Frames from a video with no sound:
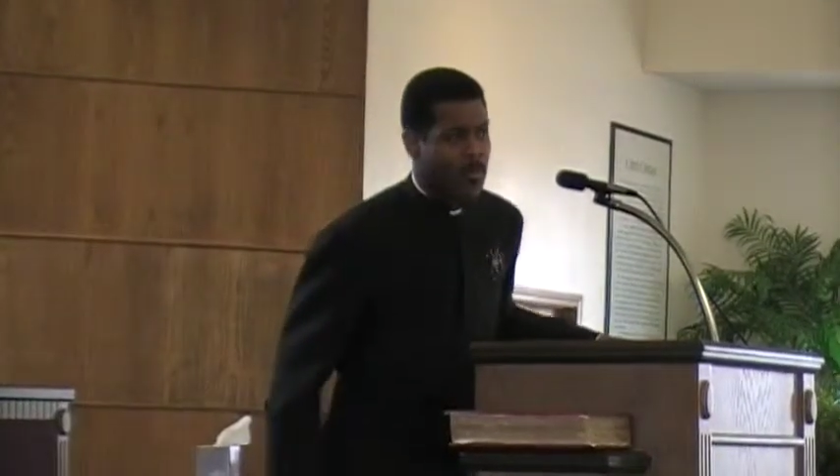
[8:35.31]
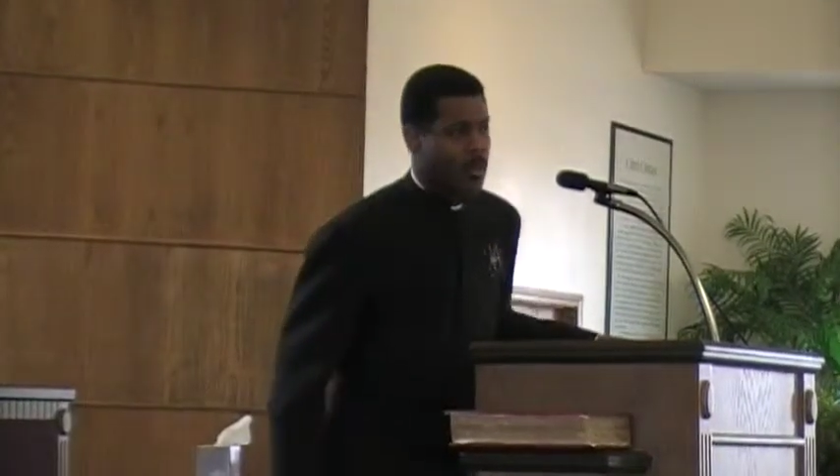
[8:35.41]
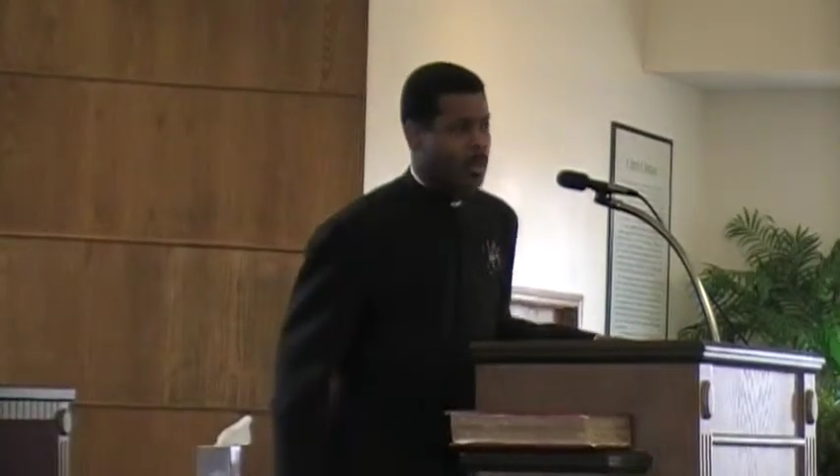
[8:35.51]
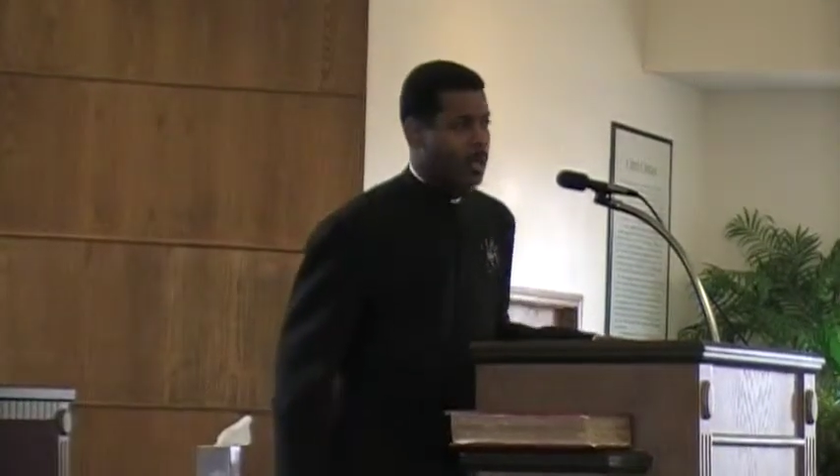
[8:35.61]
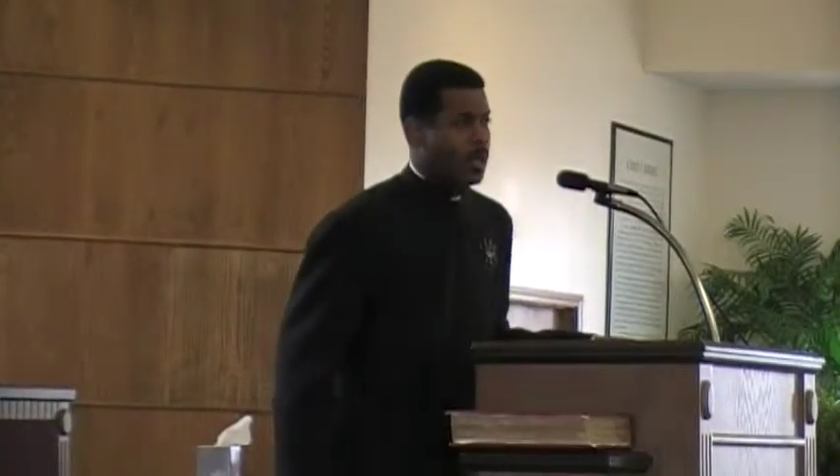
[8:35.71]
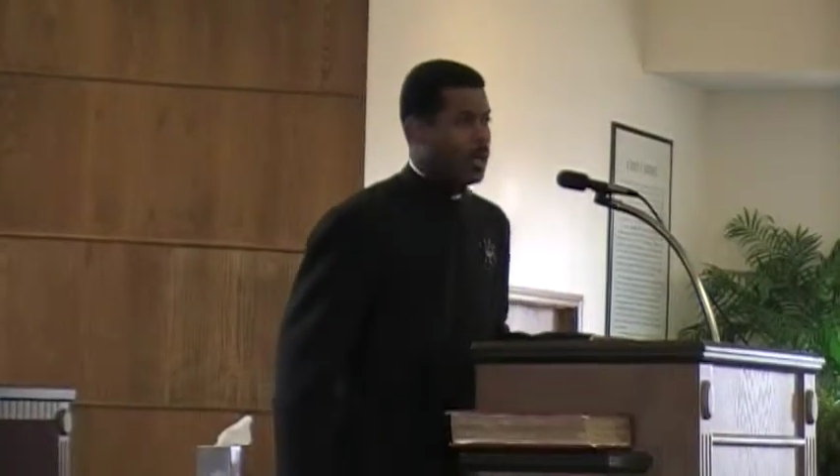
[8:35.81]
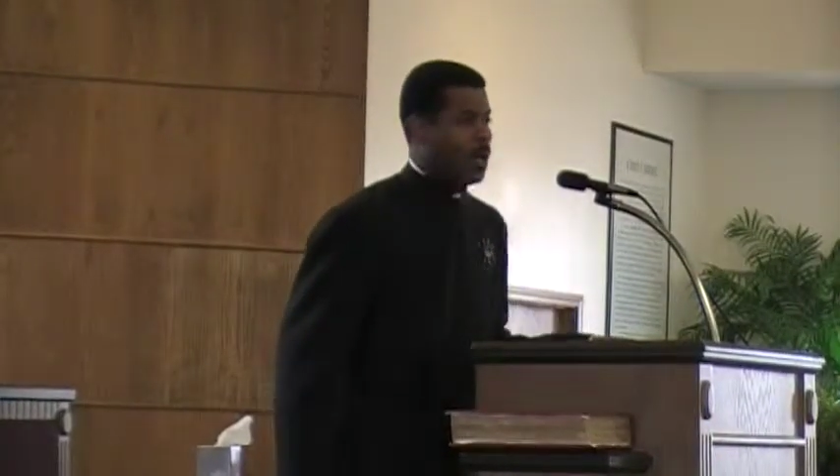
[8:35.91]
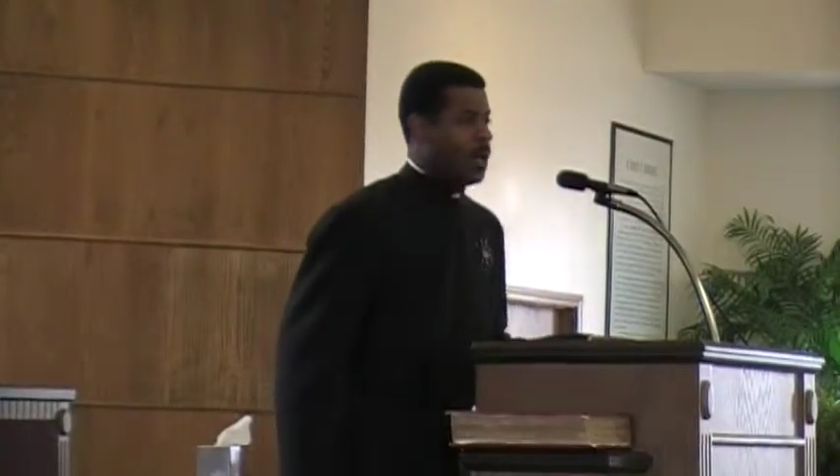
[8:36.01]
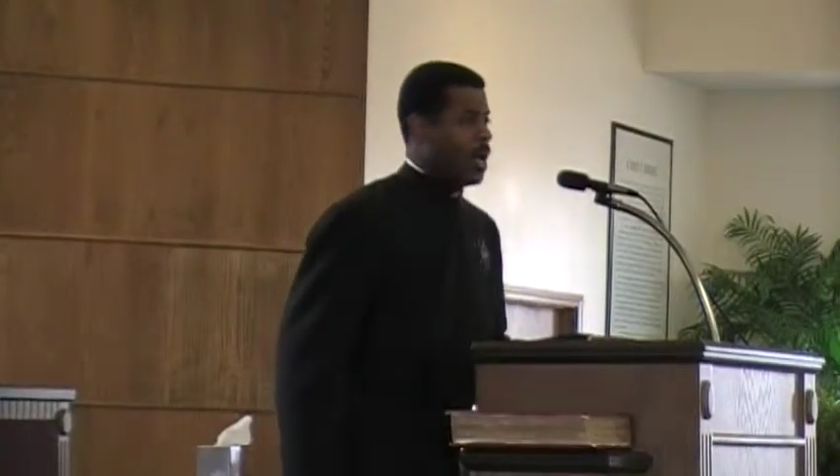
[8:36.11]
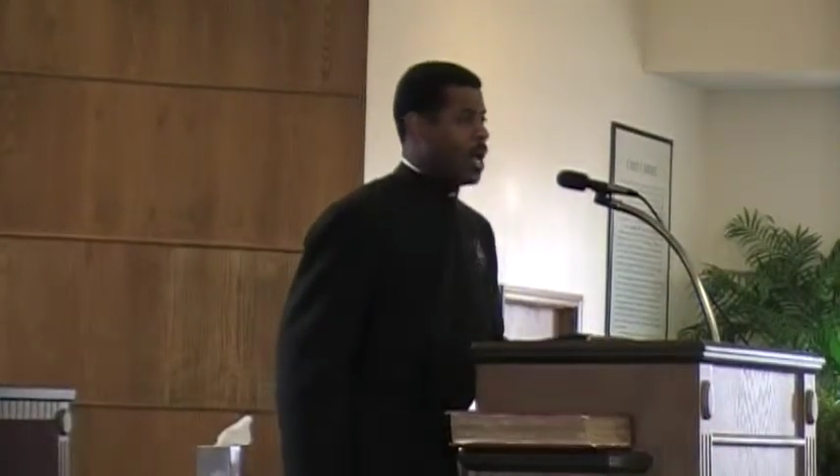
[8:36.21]

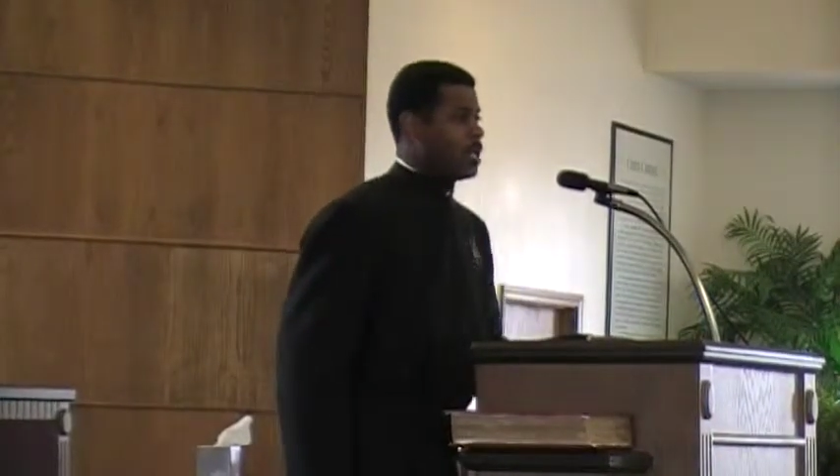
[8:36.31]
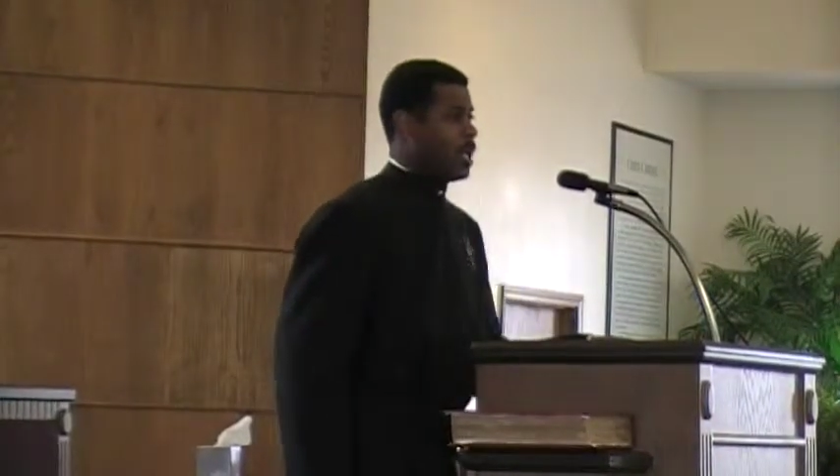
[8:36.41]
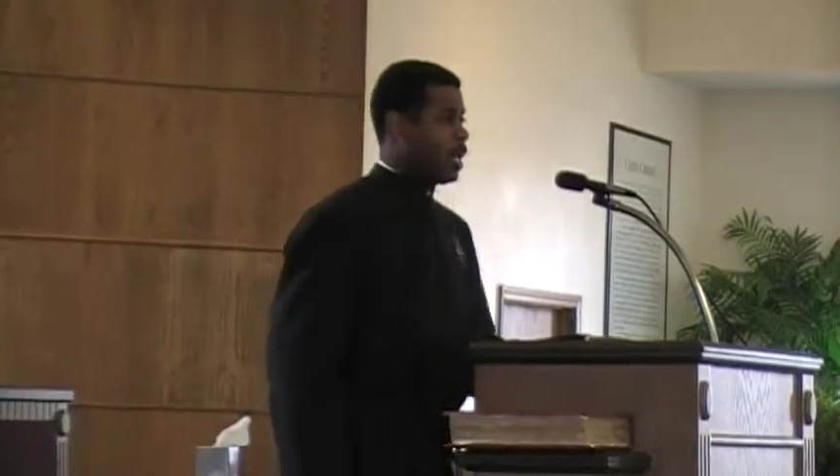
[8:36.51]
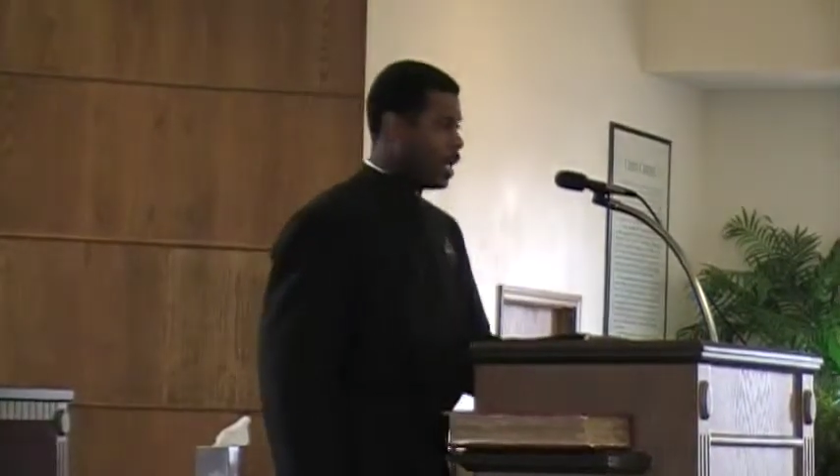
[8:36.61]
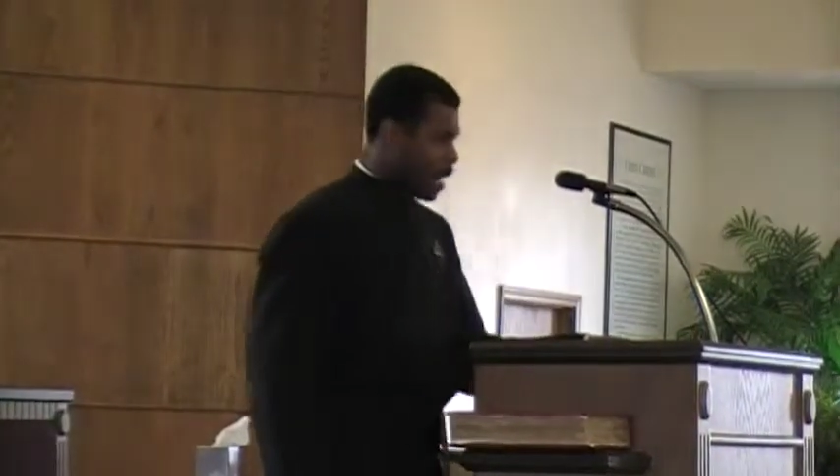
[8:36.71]
I said,